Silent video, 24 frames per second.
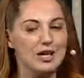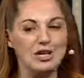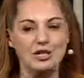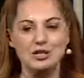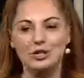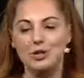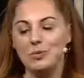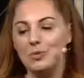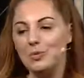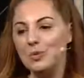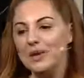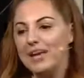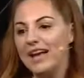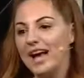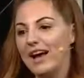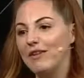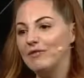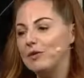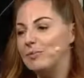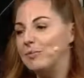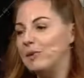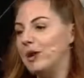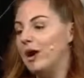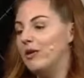So we have
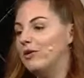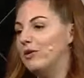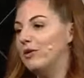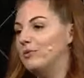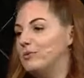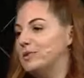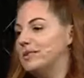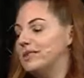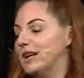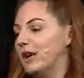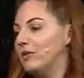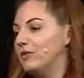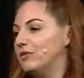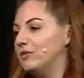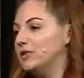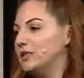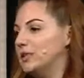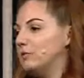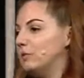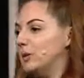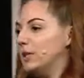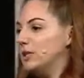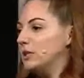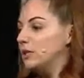to be our own
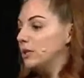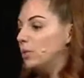self-discipline.